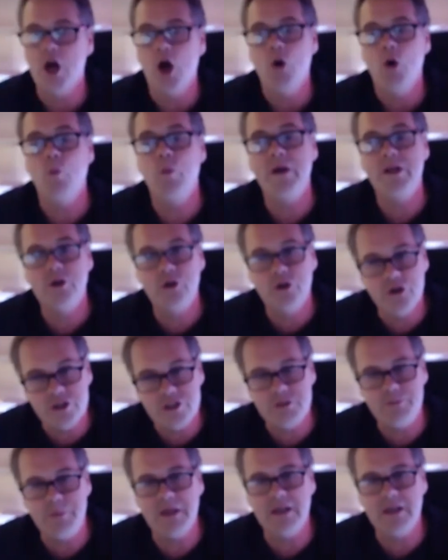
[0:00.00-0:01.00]
We could
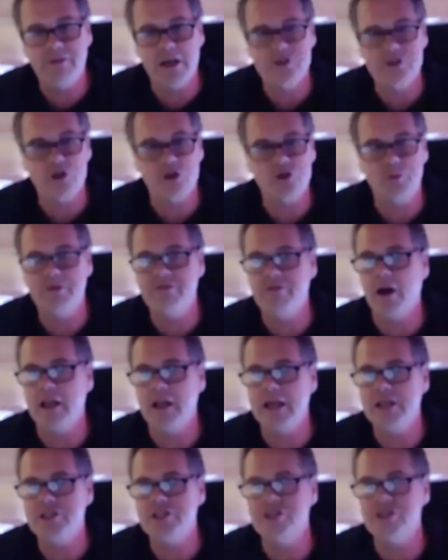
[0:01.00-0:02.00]
speak of isotropy
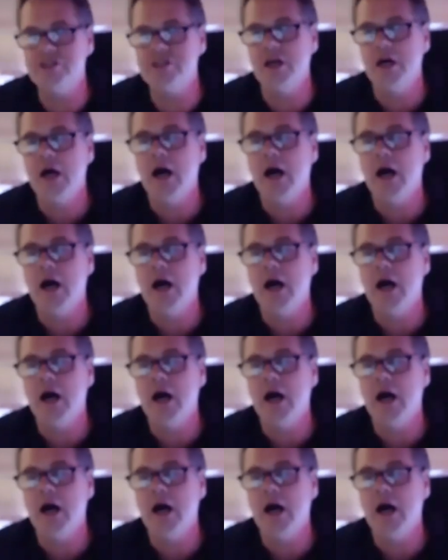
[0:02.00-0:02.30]
violations.